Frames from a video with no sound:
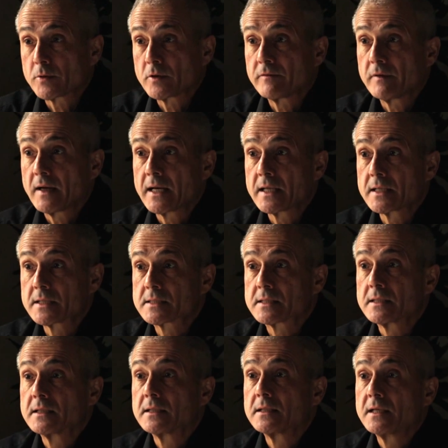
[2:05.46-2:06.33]

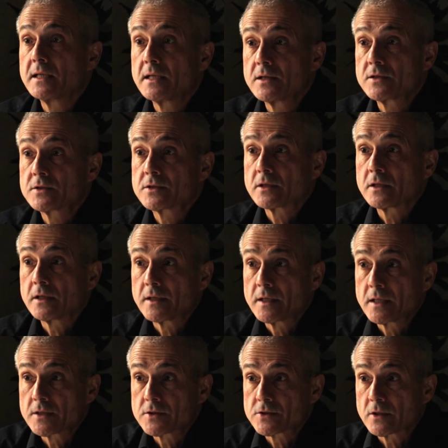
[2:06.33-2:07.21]
provides easier and
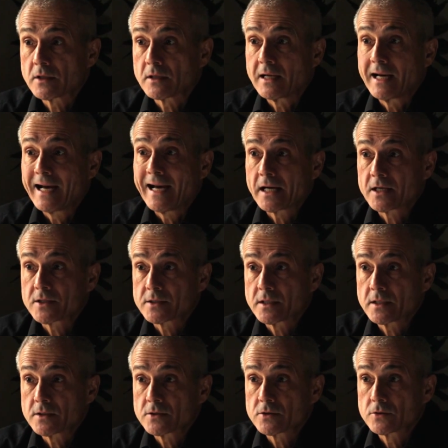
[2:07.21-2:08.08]
easier
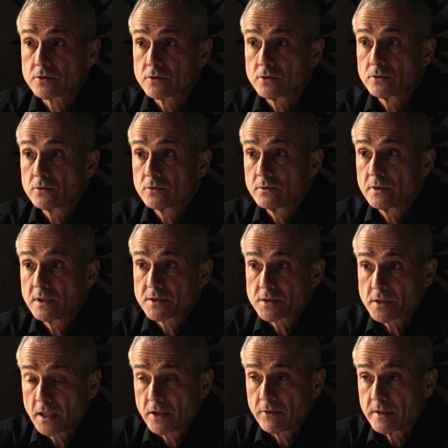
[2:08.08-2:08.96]
access to
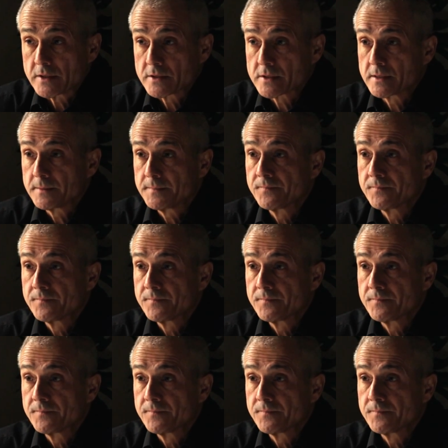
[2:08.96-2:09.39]
its currents.